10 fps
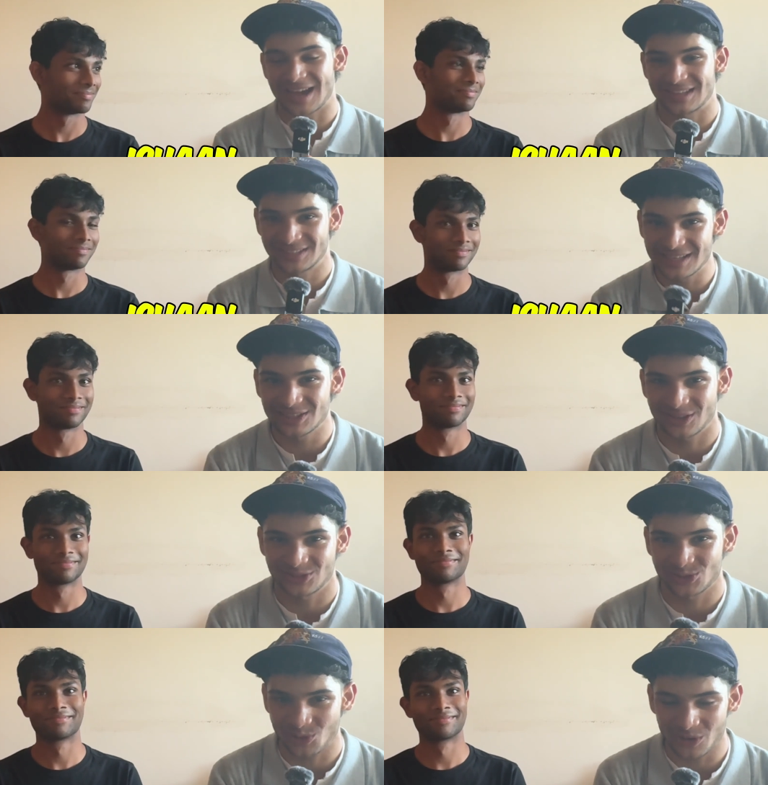Speaker 1: at Sidney
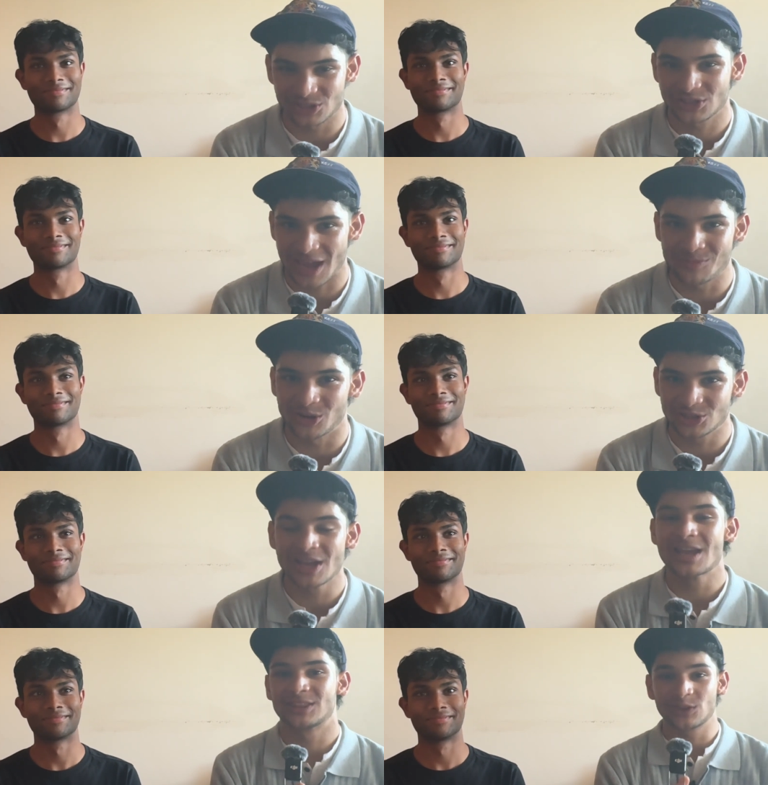Sussex College, Cambridge.
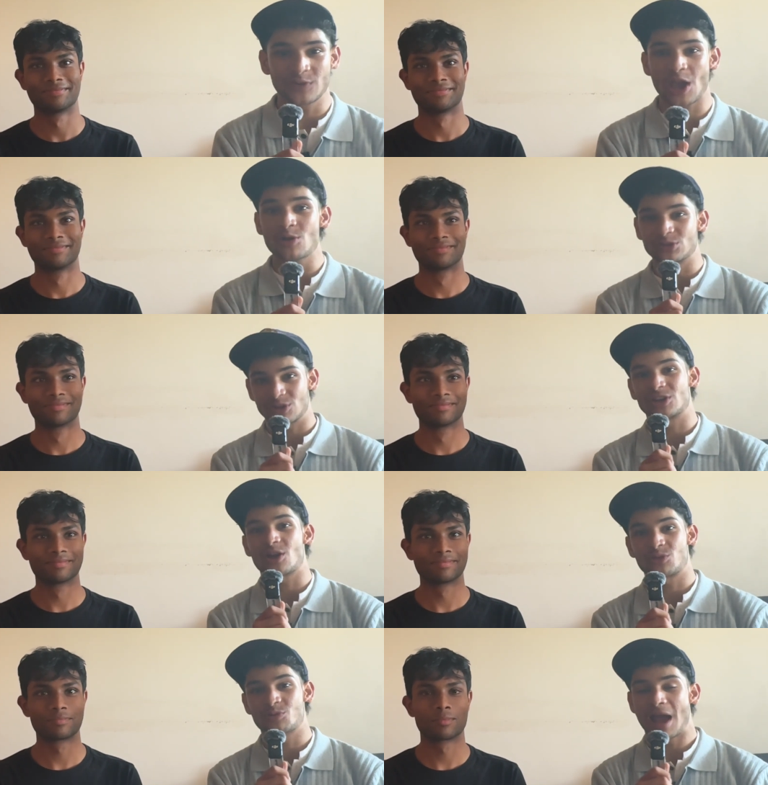This video is going to go
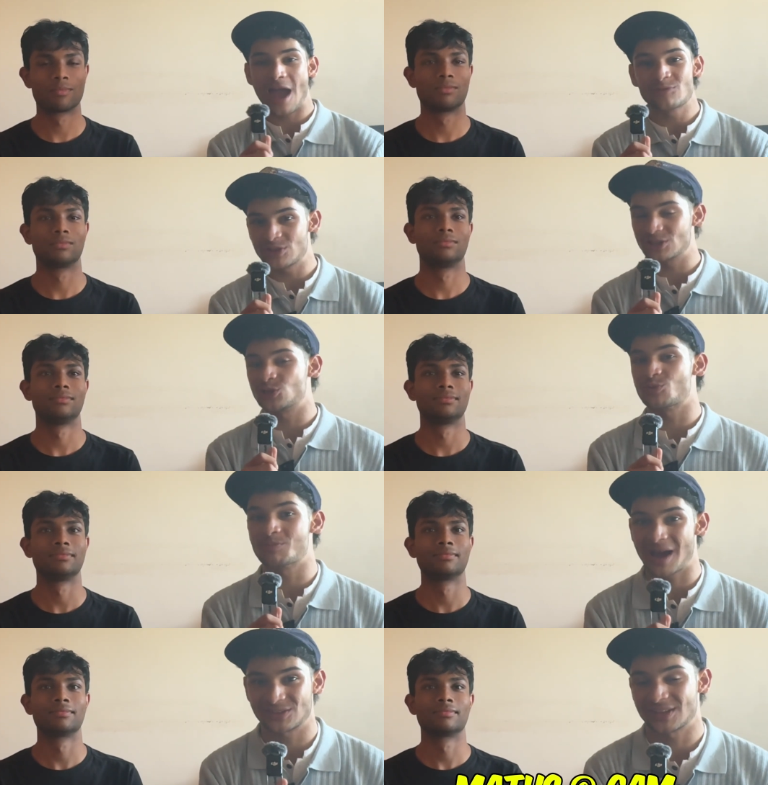through everything to do with
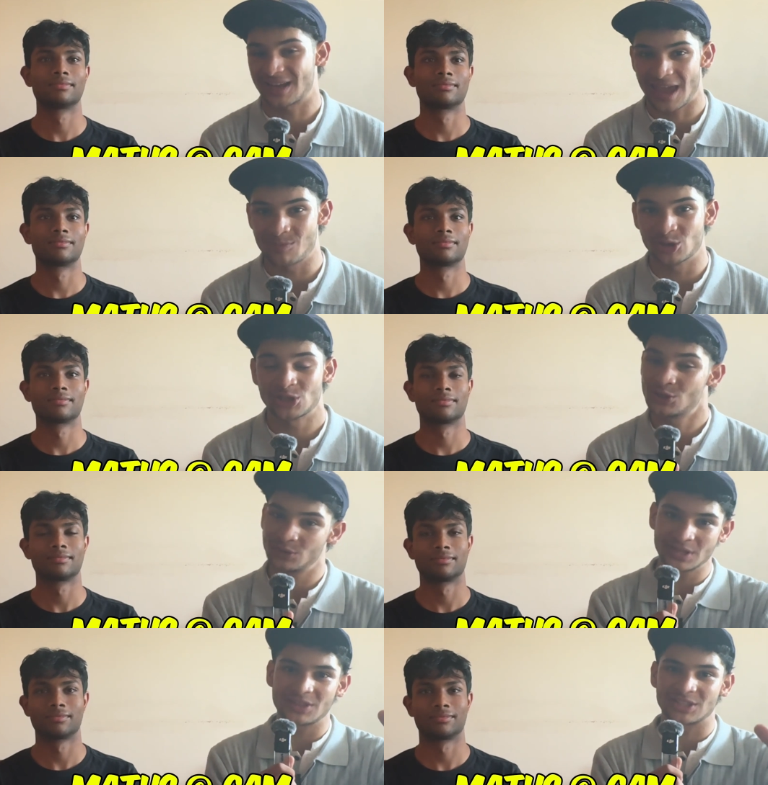maths at Cambridge. You've
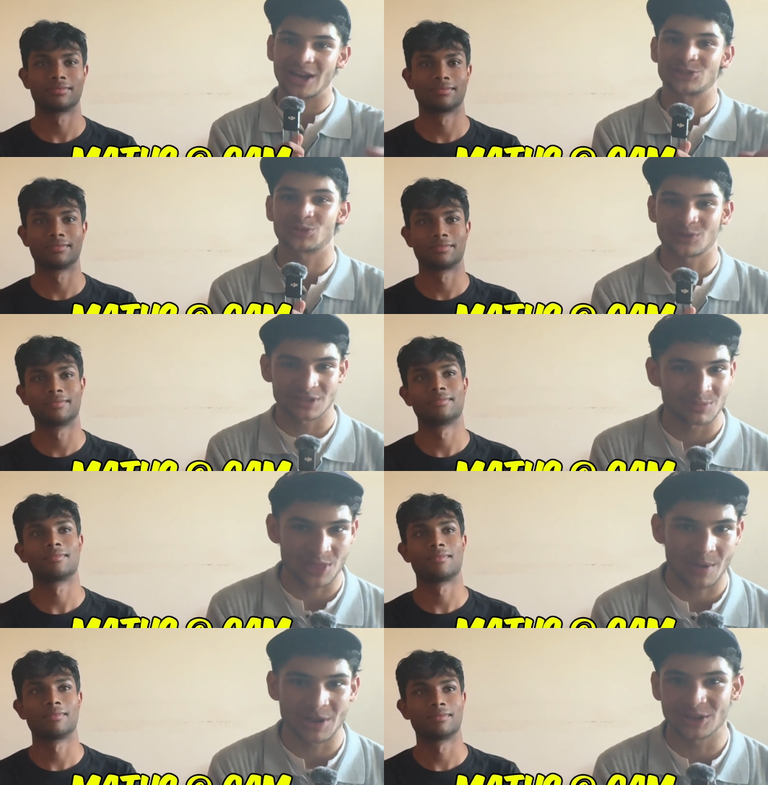seen the title, you've seen the
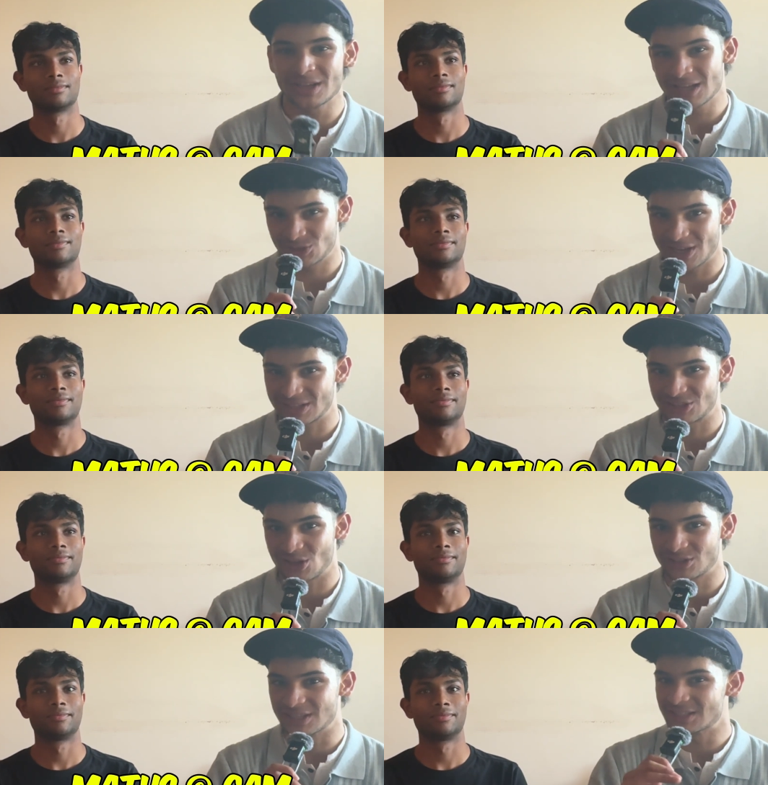thumbnail, so let's get
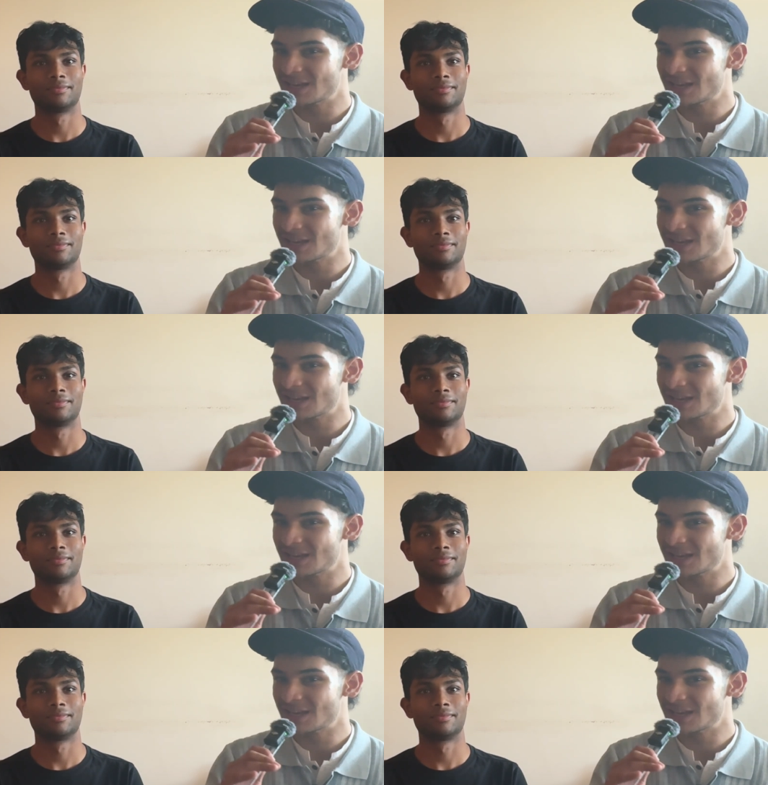started.